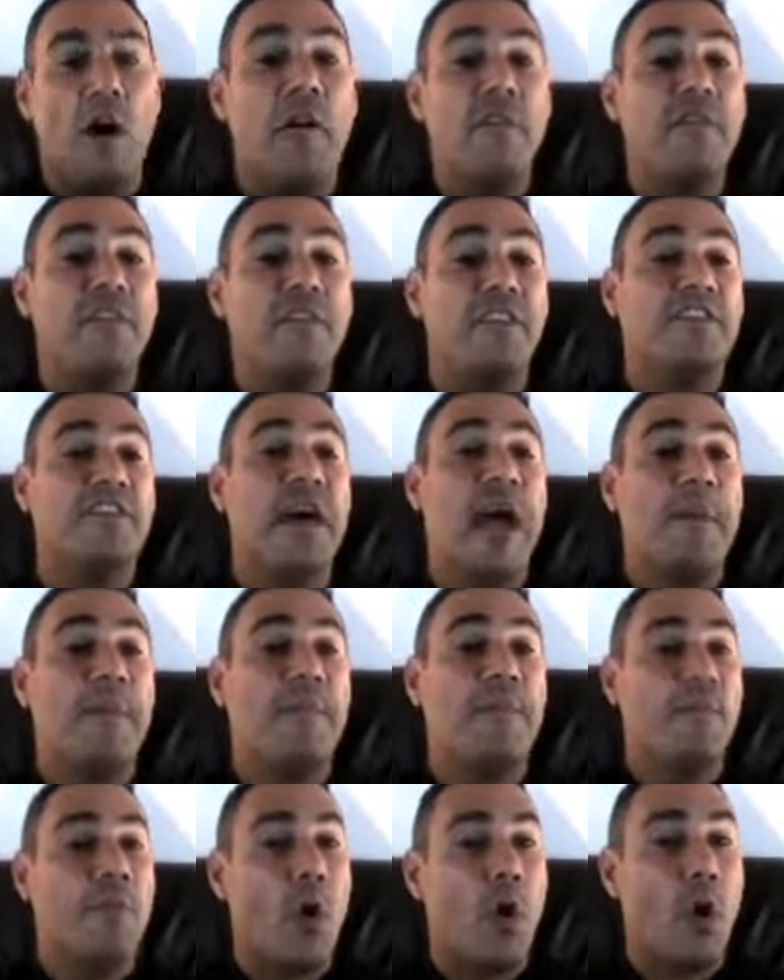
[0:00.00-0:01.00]
this type
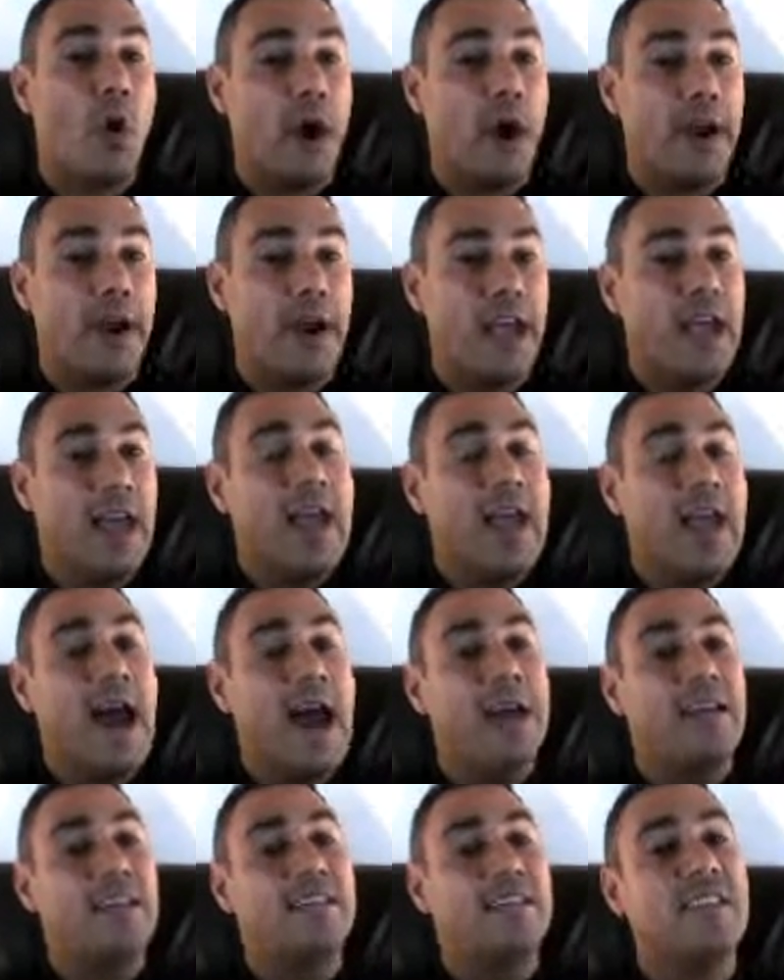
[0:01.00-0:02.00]
of marketing, and
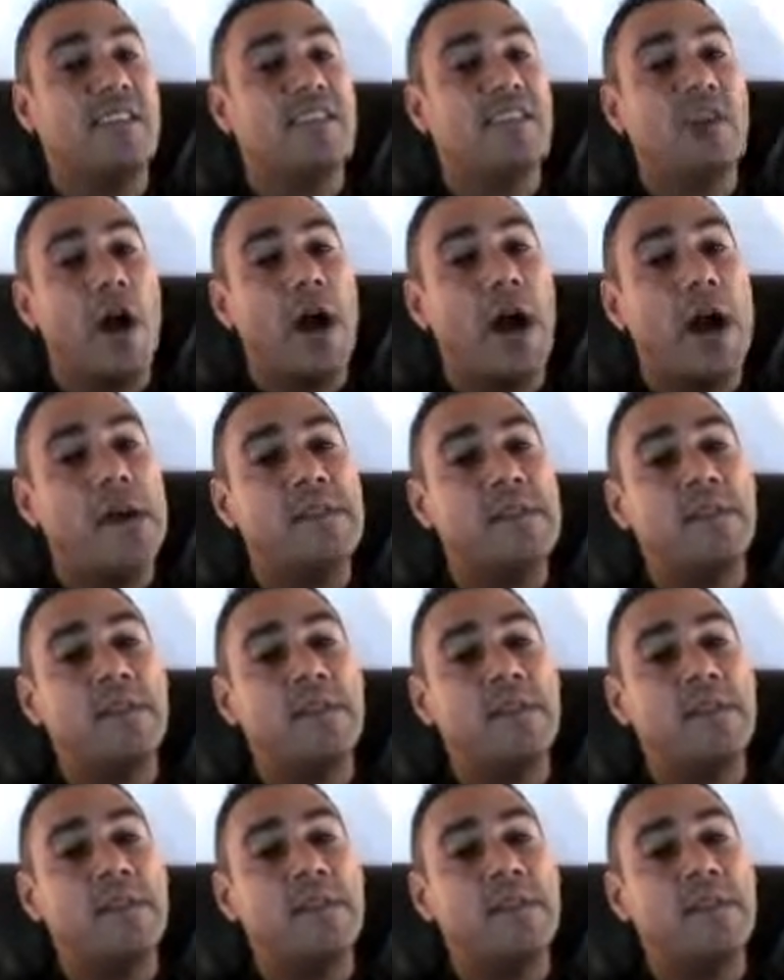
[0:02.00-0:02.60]
it's designed